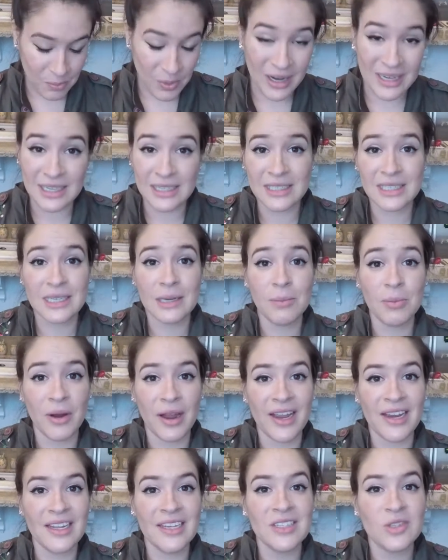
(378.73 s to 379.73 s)
Pregnancy
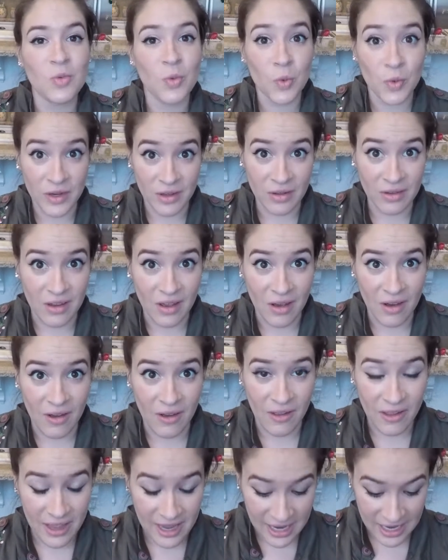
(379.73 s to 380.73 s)
brain is real,
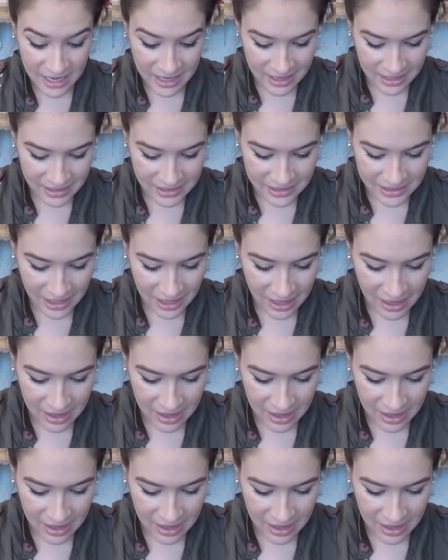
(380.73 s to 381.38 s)
y'all, and